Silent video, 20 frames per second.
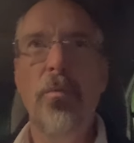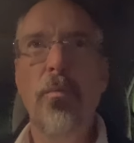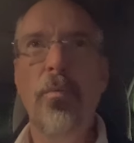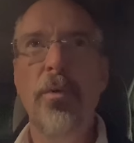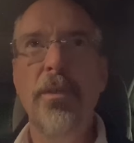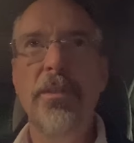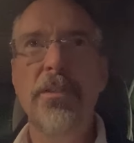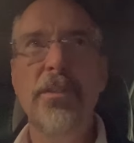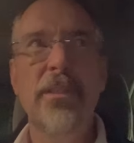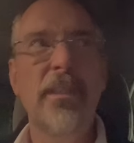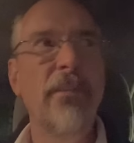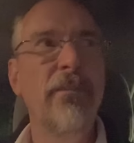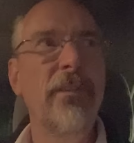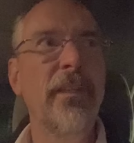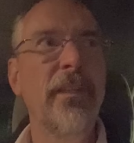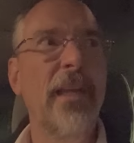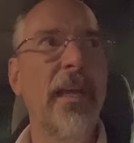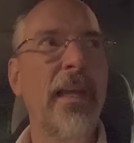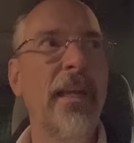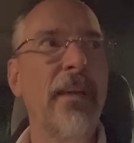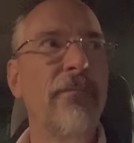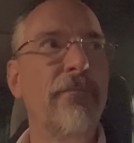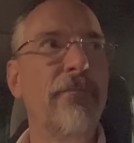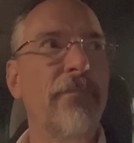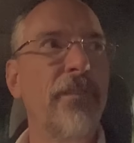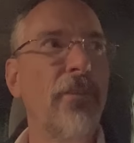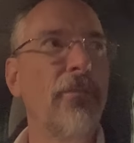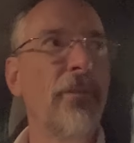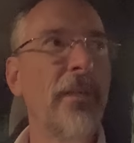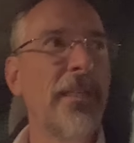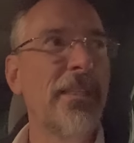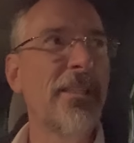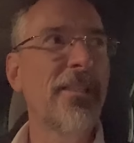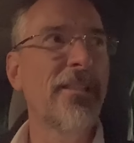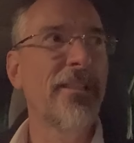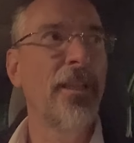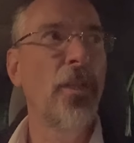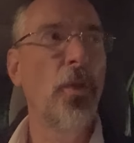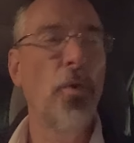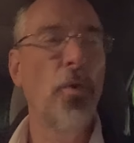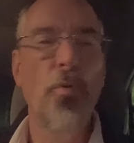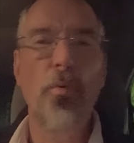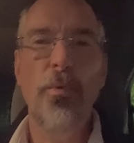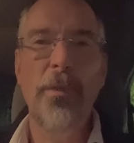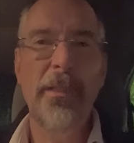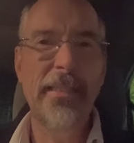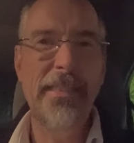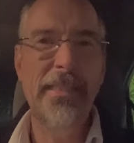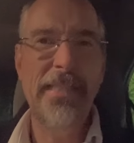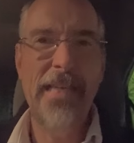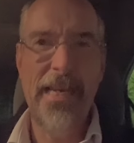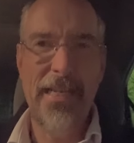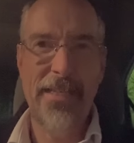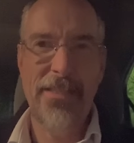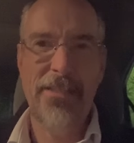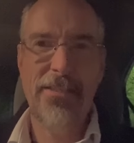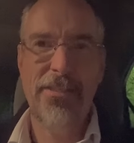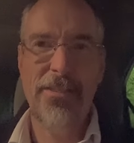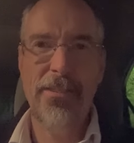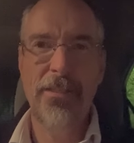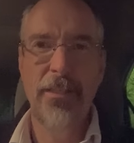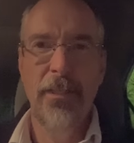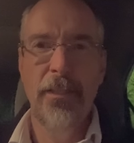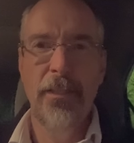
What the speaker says: was giving a very slow yes